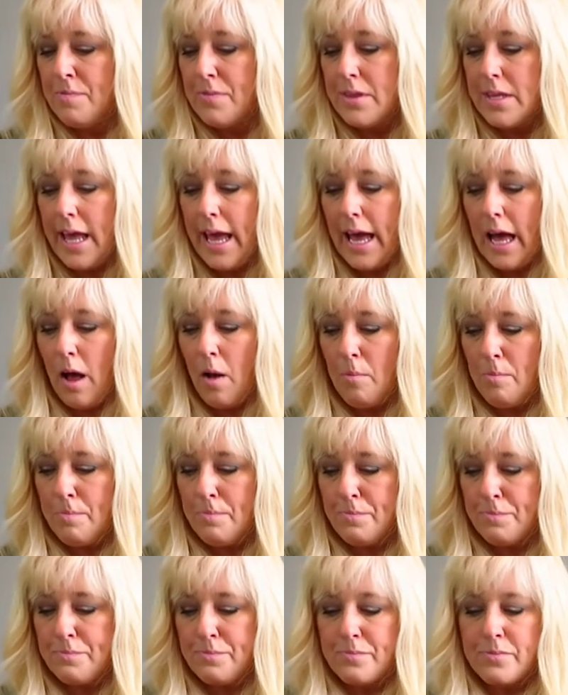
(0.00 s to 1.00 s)
Now,
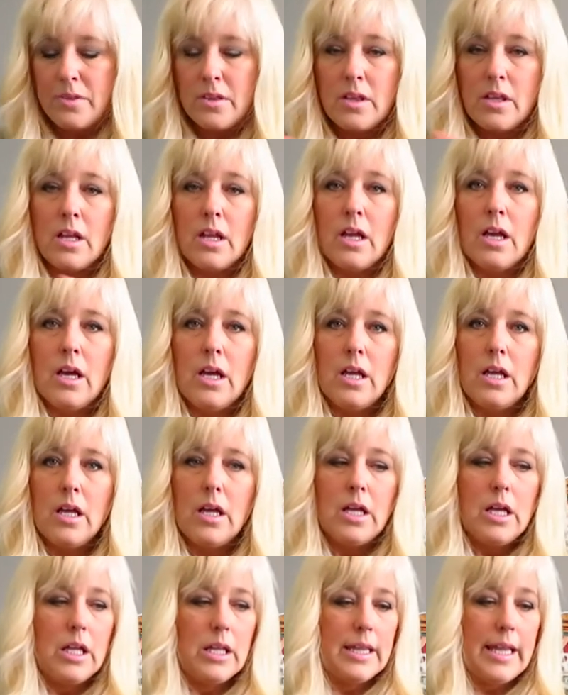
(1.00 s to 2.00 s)

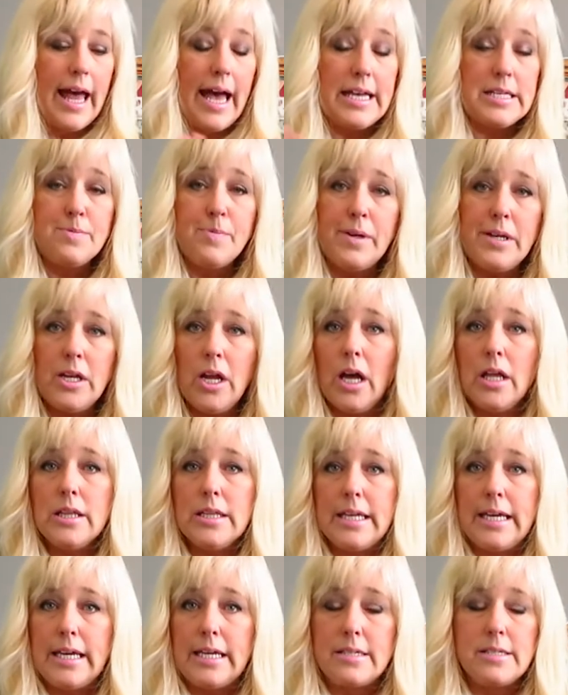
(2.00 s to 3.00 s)
Last but not
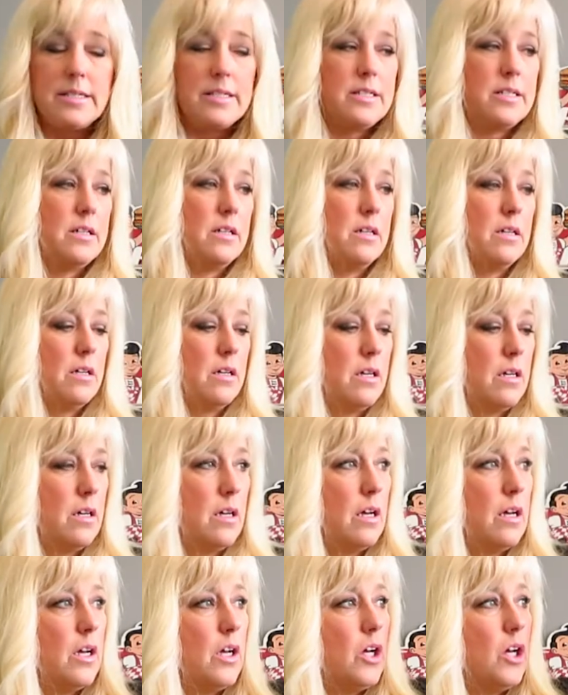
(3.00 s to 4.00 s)
least,
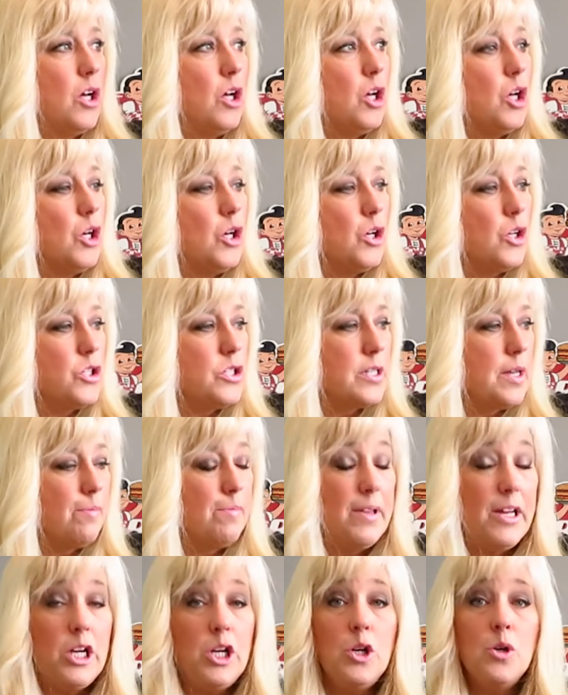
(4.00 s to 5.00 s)

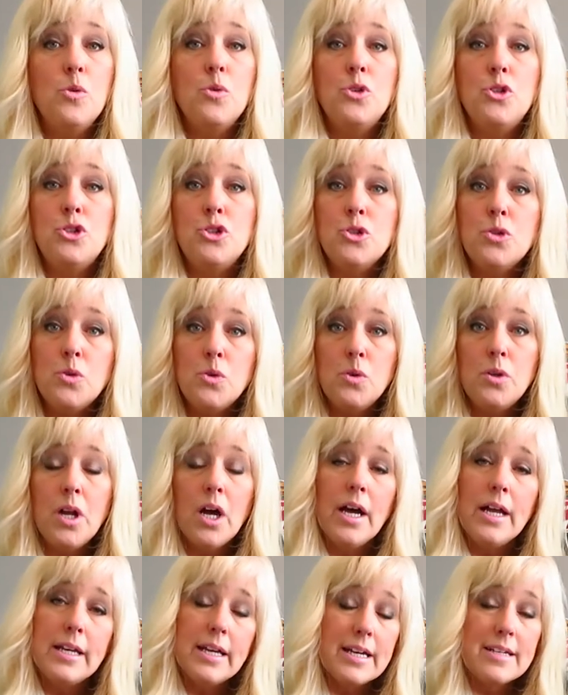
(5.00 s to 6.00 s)
something you do
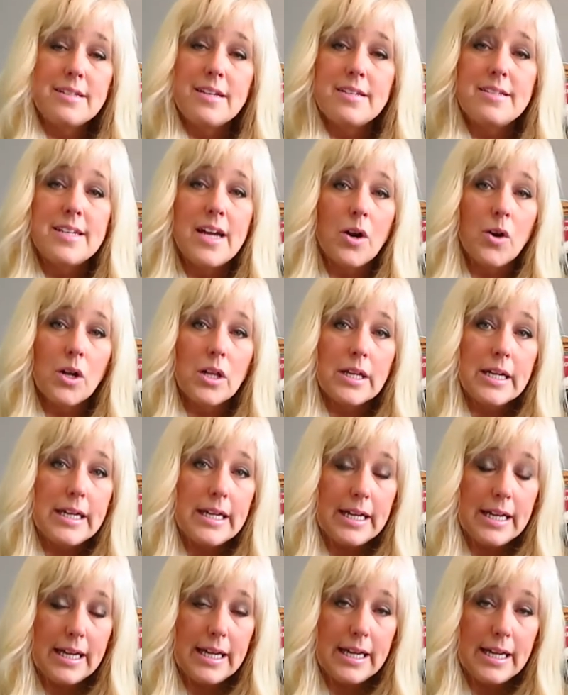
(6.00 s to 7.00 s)
not necessarily
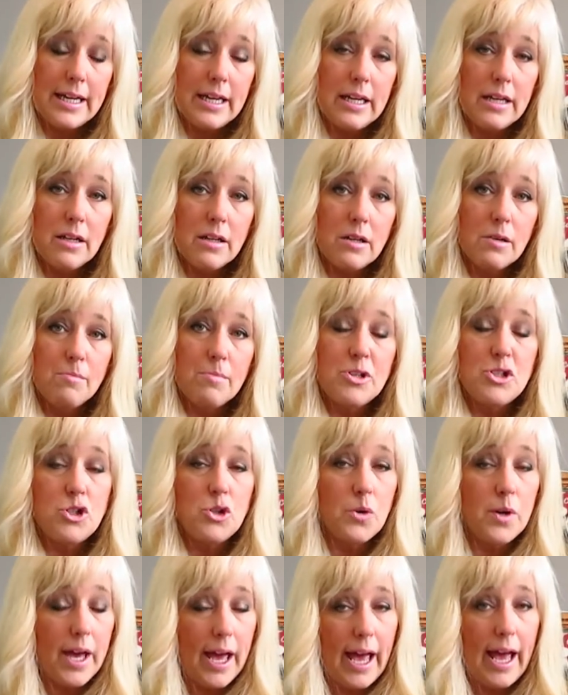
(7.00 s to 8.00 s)
need, but
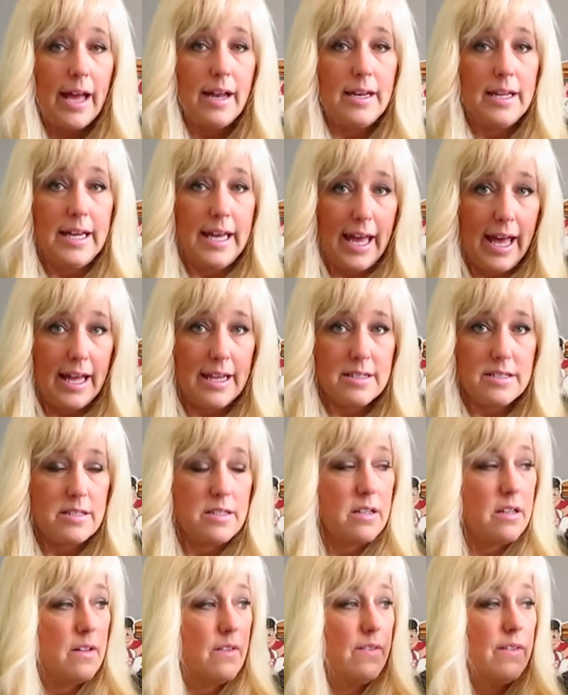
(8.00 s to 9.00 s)
you can
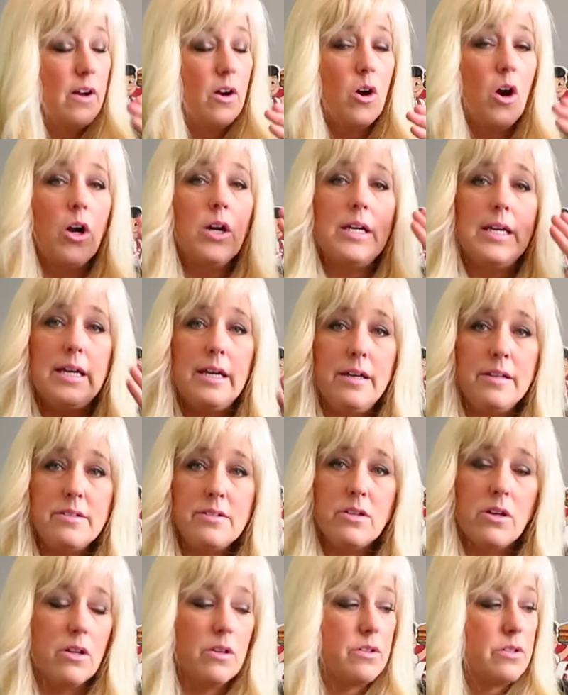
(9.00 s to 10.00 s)
get. There are
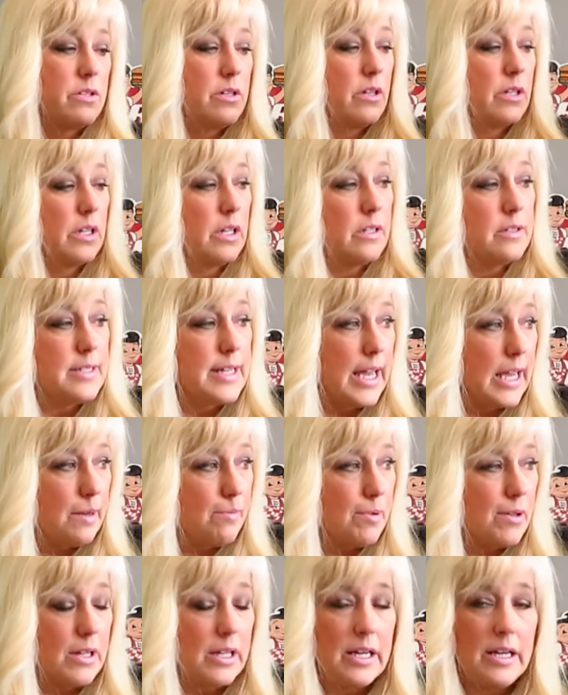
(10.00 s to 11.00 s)
easels, little
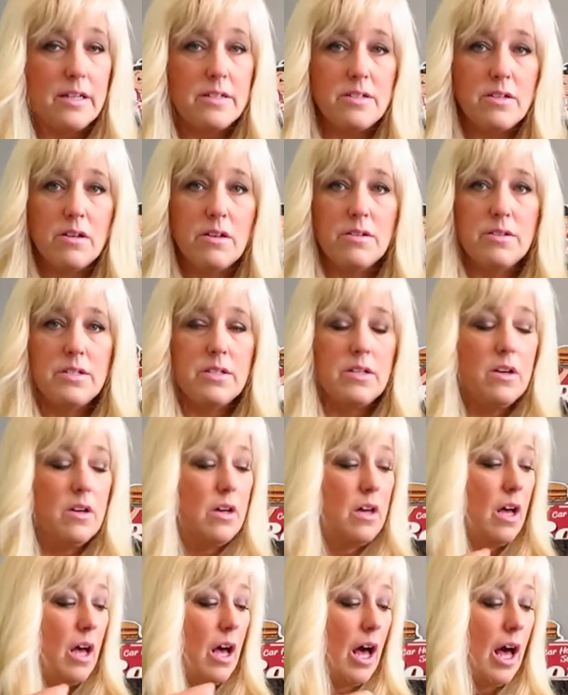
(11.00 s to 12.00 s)
table easels.
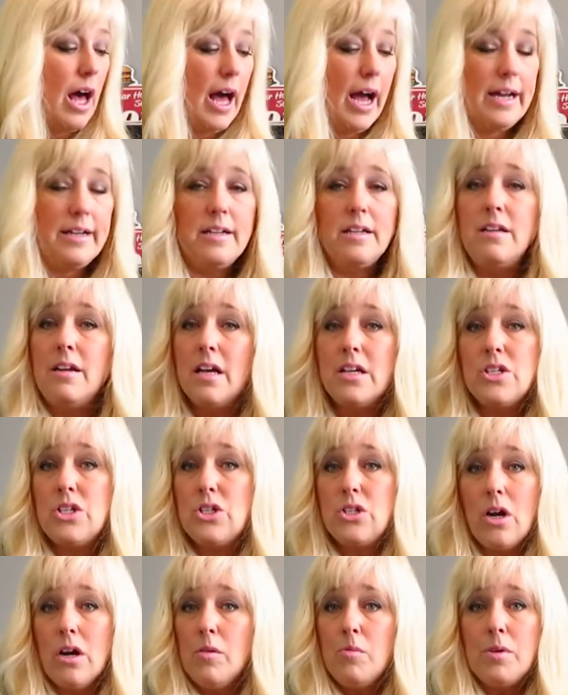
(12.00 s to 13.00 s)
I did not
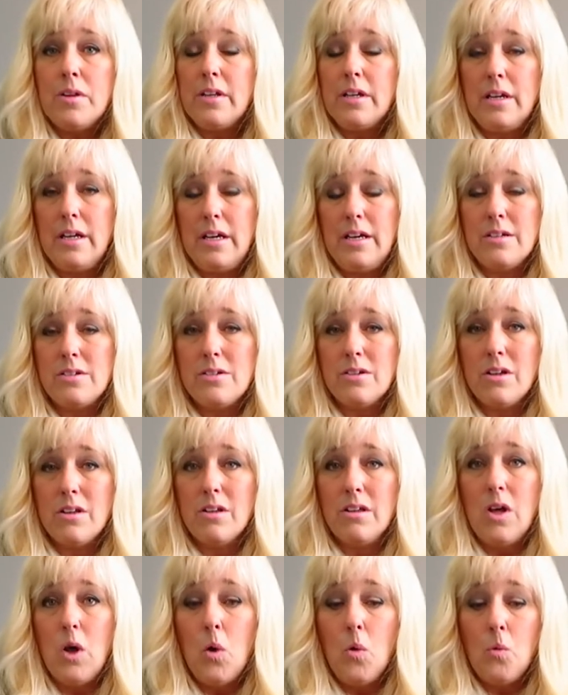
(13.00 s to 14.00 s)
start with an
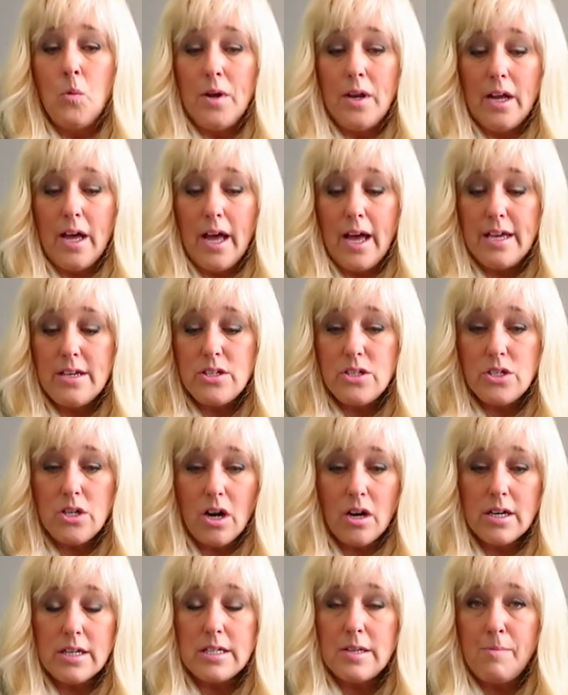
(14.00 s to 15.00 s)
easel. When I
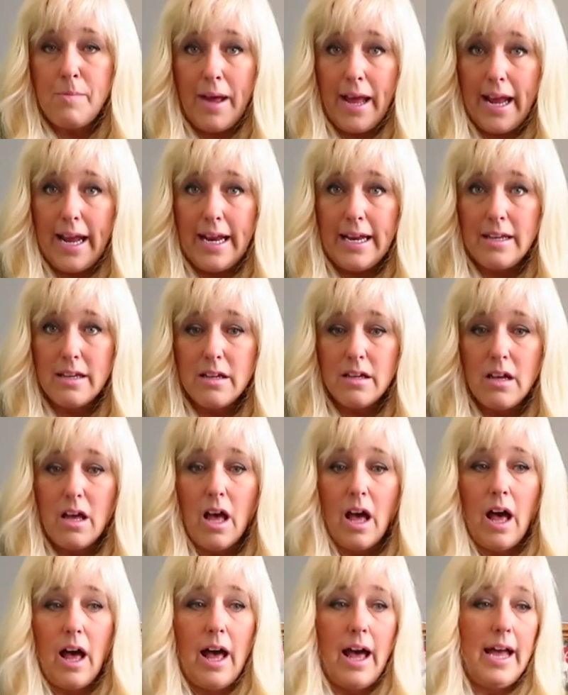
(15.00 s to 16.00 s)
started to paint,
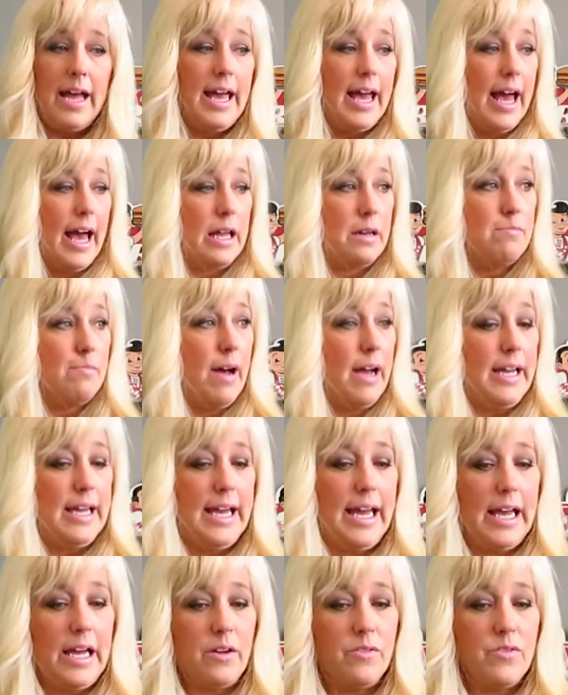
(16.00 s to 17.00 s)
I had my
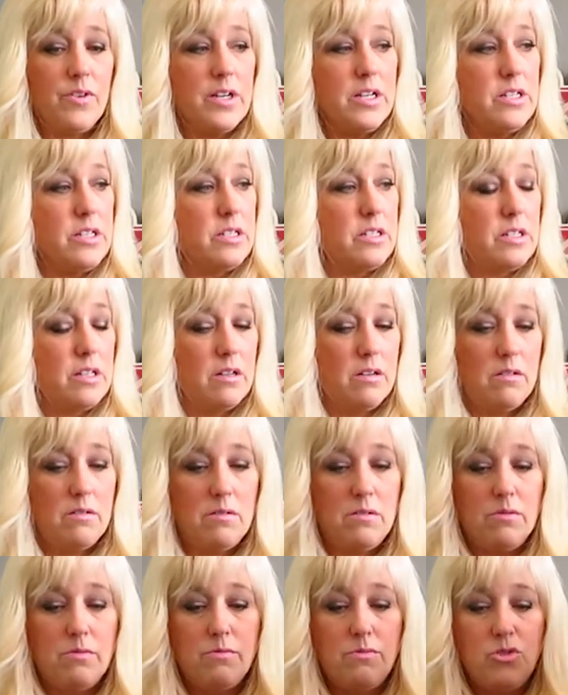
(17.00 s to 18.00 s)
canvas
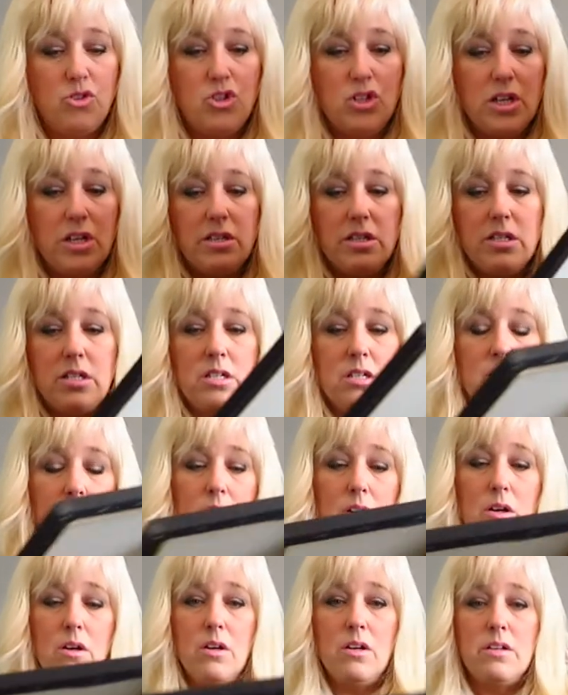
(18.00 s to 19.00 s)
just
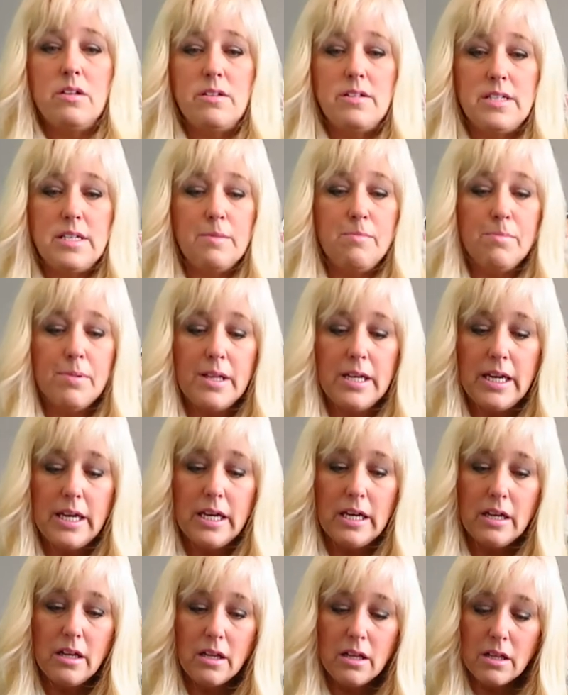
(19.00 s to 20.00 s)

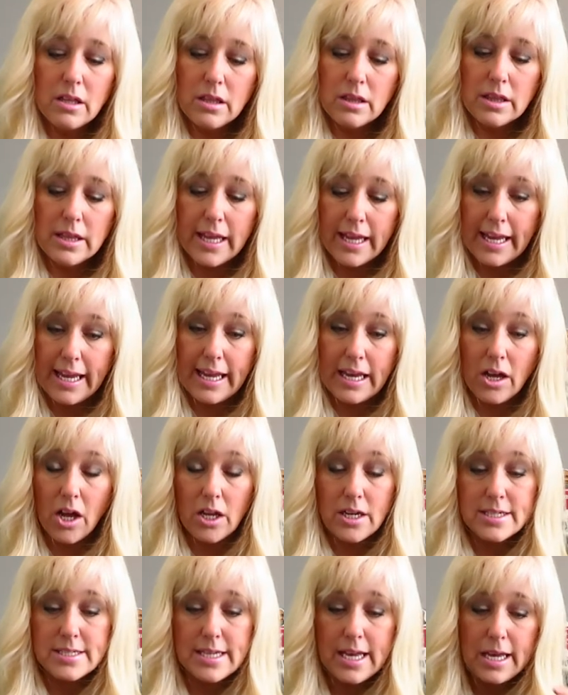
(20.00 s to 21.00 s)
simply laying
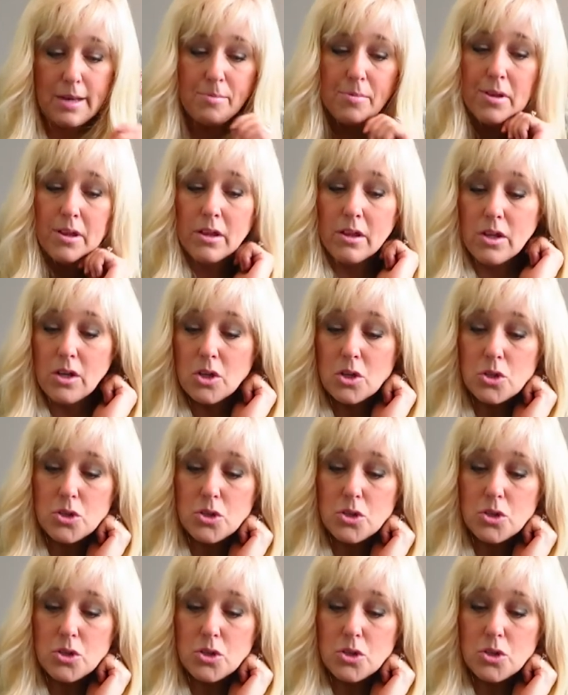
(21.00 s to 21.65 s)
on a table.